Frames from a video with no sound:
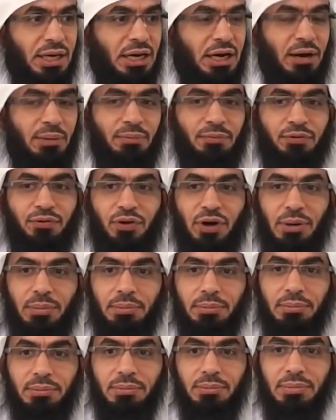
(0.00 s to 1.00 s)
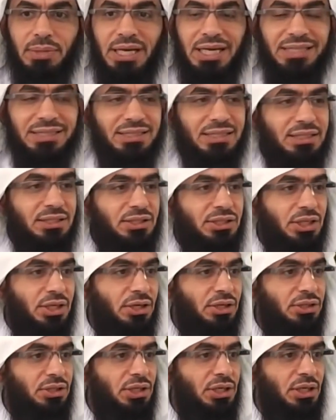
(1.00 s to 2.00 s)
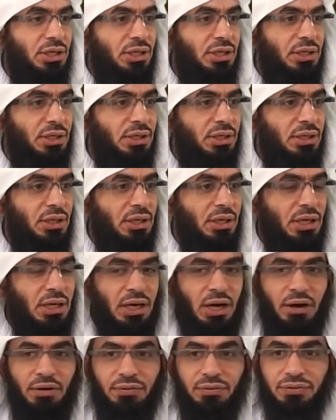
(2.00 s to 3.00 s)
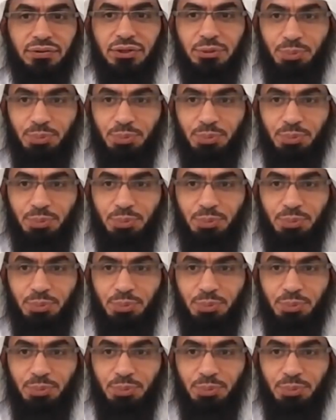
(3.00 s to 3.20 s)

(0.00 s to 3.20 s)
come from insincerity of